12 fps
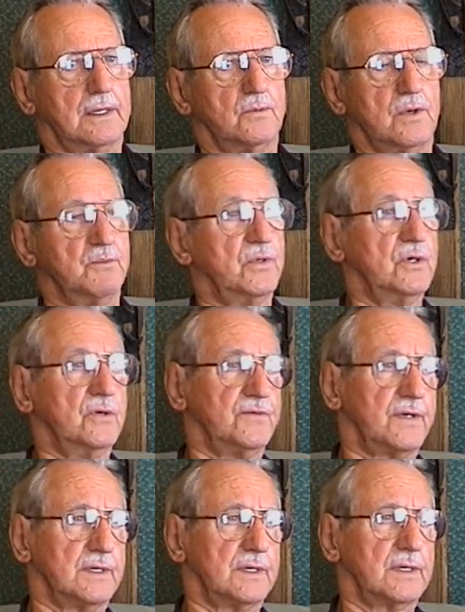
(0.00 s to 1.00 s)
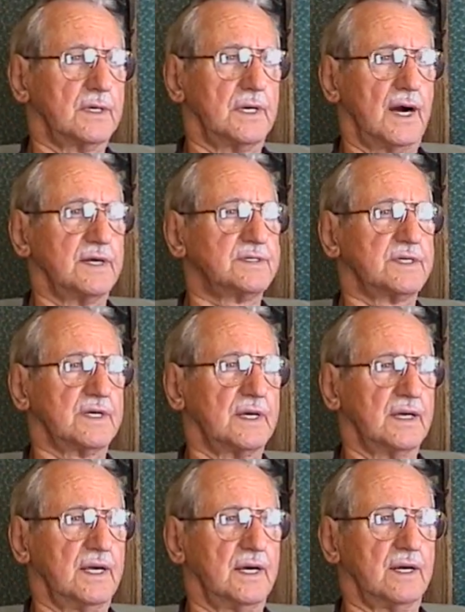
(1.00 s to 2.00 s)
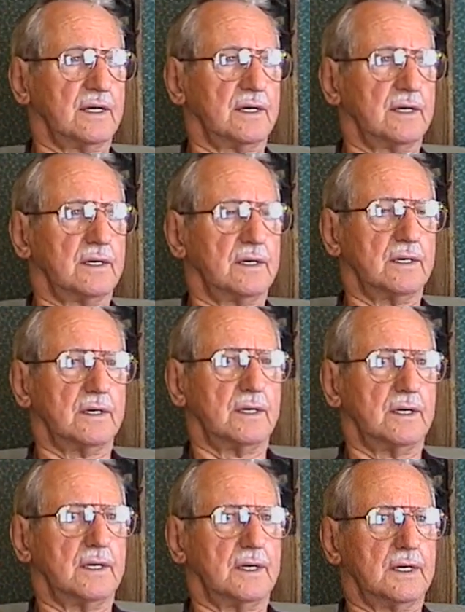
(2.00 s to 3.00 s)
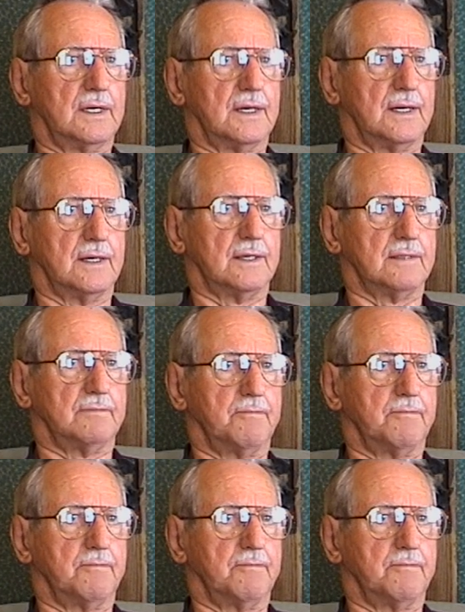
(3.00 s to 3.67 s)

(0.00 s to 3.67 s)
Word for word: we moved constantly, and uh,